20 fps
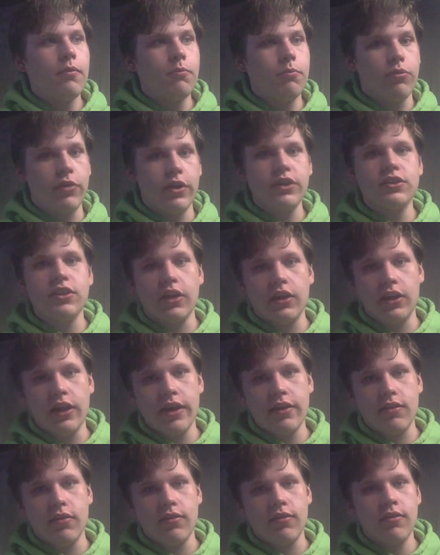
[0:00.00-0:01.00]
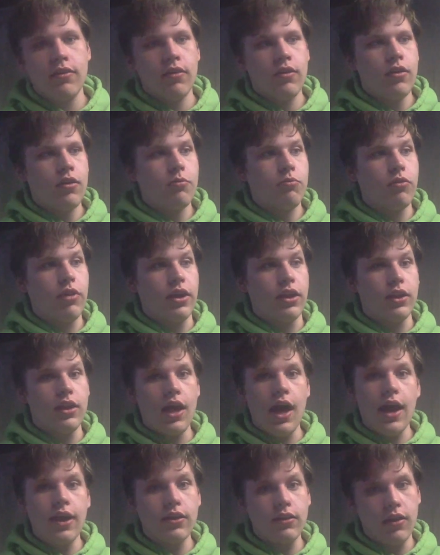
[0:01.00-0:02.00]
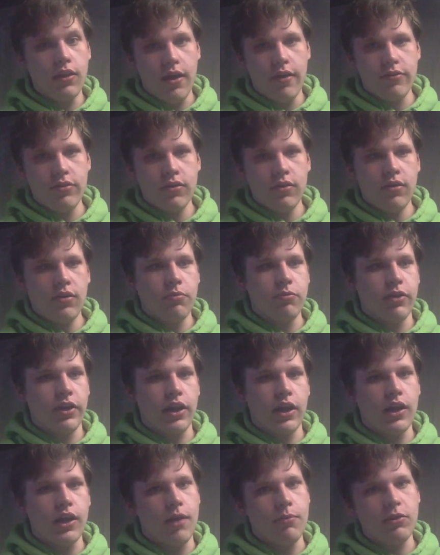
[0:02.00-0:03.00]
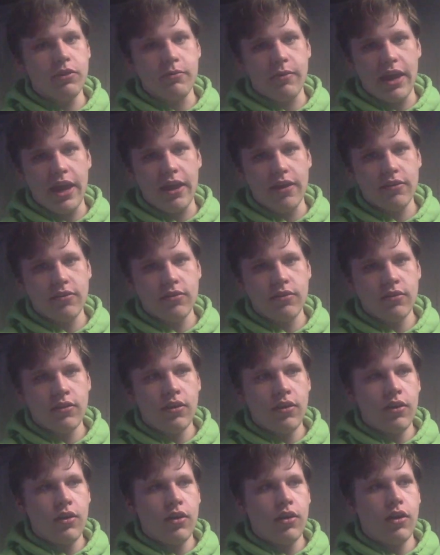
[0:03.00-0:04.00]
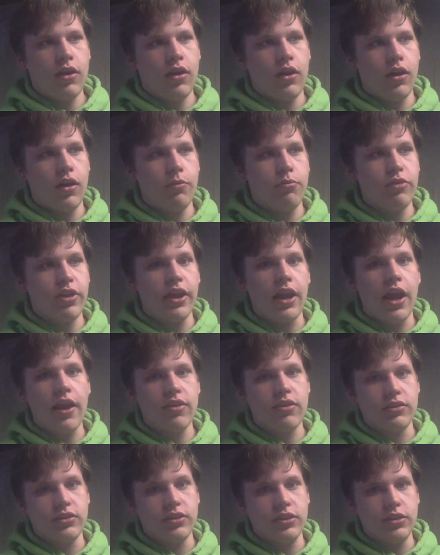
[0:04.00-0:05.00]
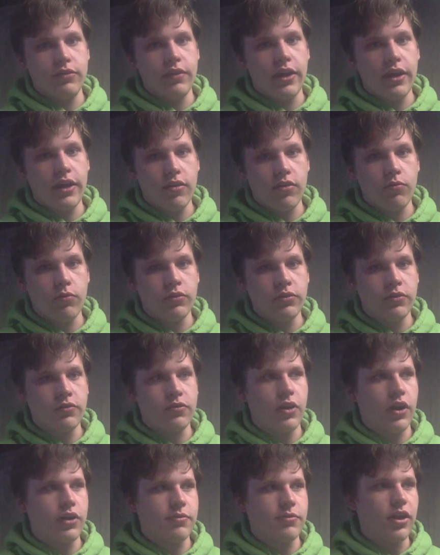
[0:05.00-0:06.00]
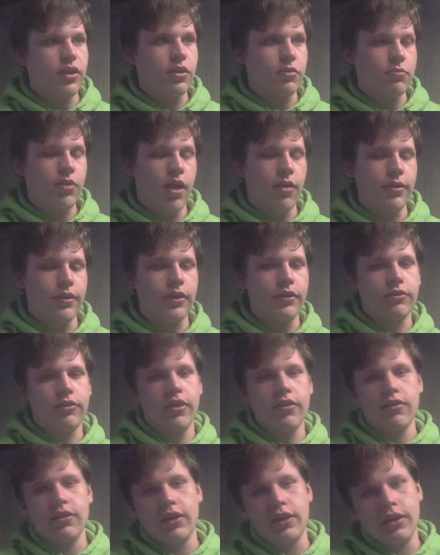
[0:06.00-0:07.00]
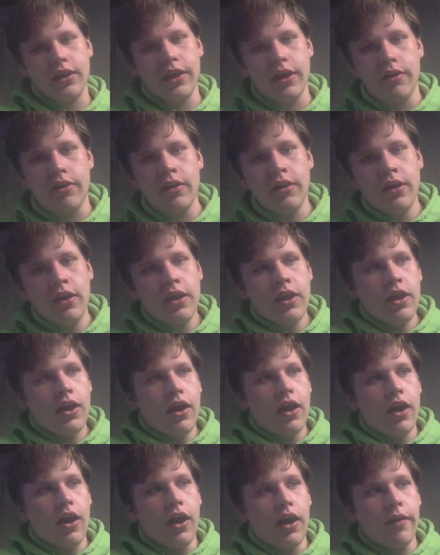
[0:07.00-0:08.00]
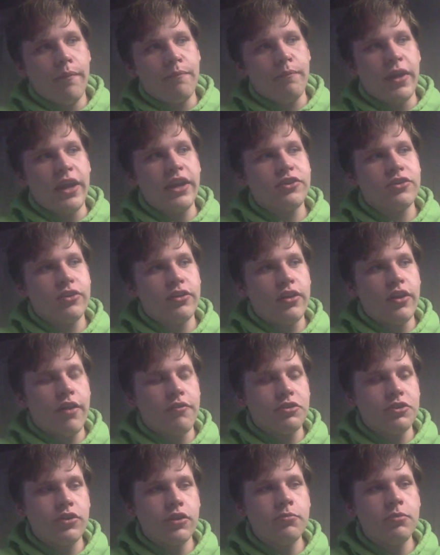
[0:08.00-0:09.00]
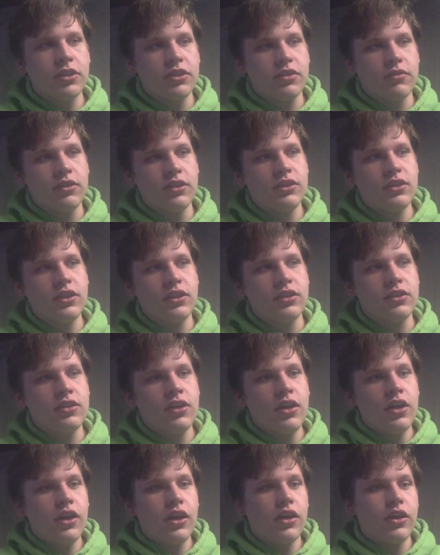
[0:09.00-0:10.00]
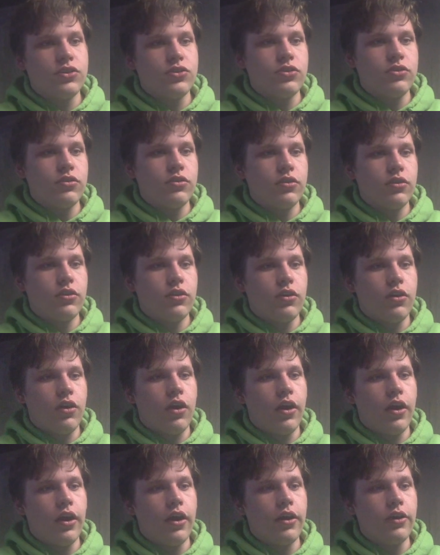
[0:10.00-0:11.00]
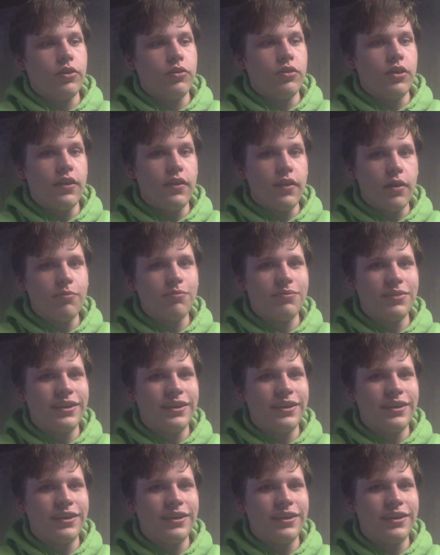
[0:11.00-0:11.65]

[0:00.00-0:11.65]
bring sunglasses, bring a lot of gloves, bring a couple of masks, bring oxygen devices, which we've talked about and I'll probably address again later. Make sure that you have a surplus of these things because you need them.